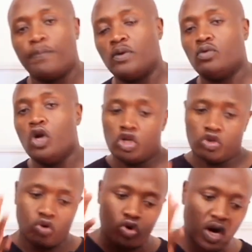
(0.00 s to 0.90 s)
you to
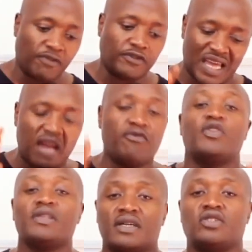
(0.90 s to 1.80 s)
craft
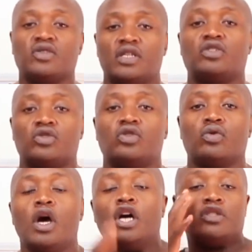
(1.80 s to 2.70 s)
everything that you need to
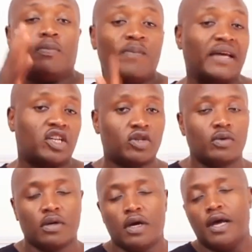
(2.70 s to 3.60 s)
do to make
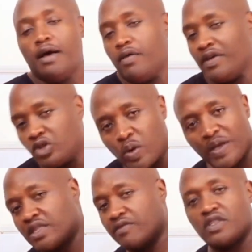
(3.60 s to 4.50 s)
sure that
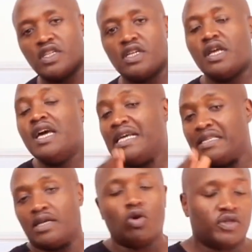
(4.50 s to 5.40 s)
2017 is
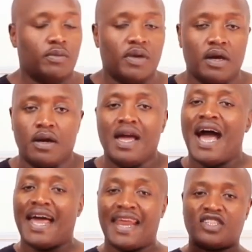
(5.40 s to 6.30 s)
an awesome year.
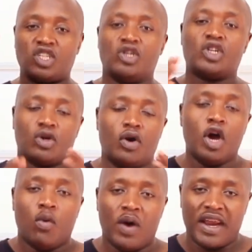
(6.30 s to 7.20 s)
And as usual,
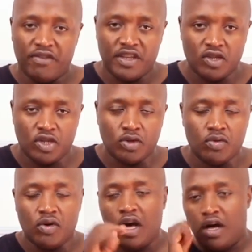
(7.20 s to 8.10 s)
whatever you
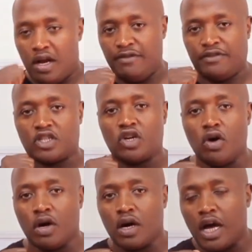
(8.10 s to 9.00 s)
do, live
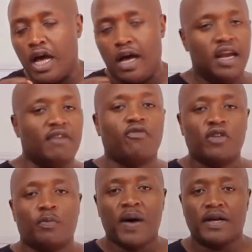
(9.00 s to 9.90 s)
strong, live
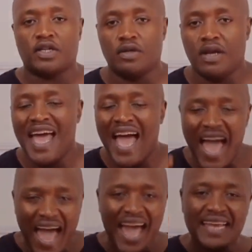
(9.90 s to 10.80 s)
with passion,
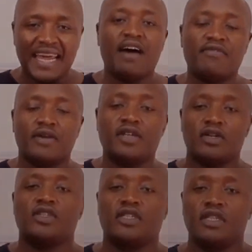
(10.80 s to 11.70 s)
and have the
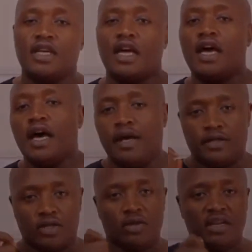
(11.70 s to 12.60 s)
audacity
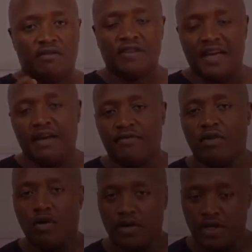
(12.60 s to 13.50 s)
to live life
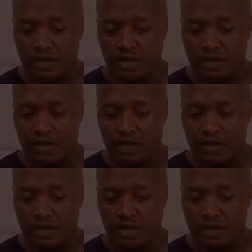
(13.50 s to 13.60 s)
on your